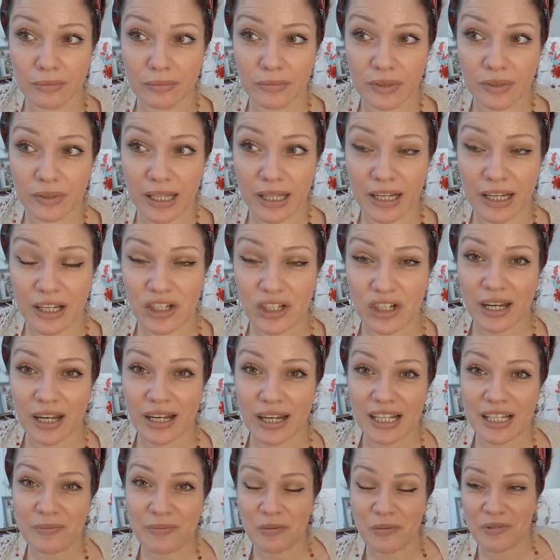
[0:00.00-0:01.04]
Energy, I need
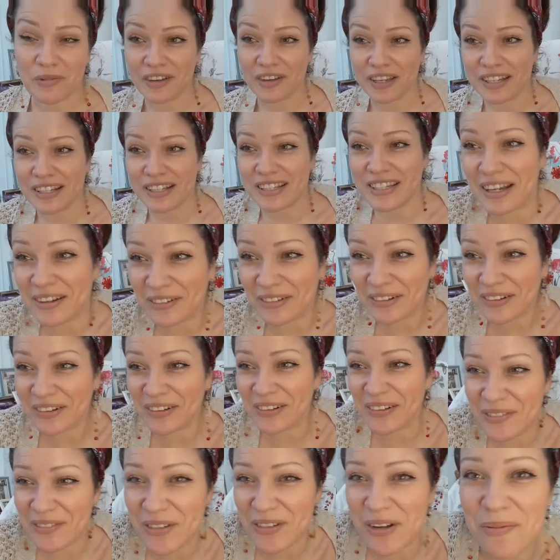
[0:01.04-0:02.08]
to put my feet down.
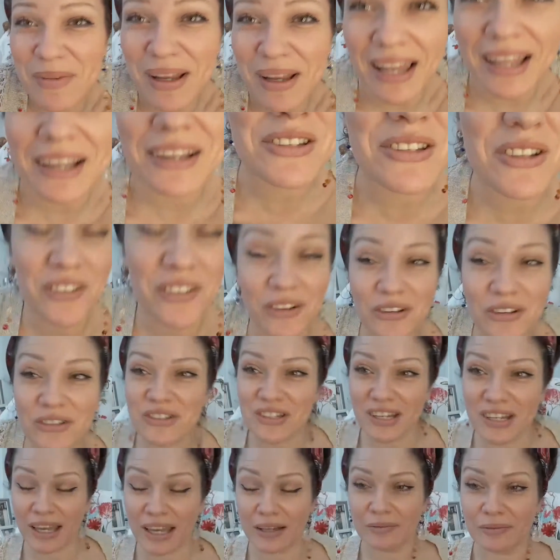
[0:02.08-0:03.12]
I've got my legs crossed
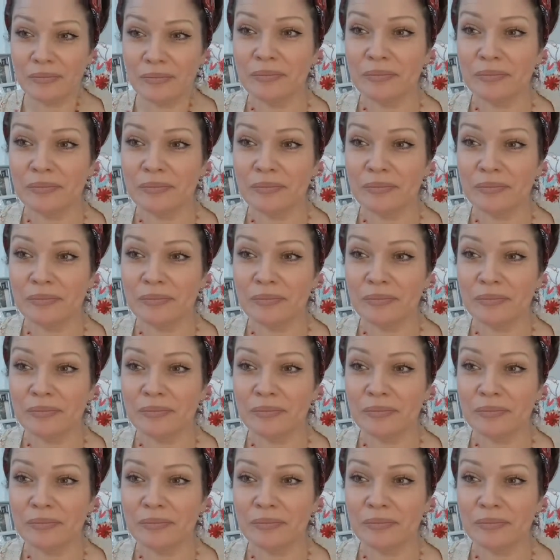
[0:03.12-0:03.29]
again.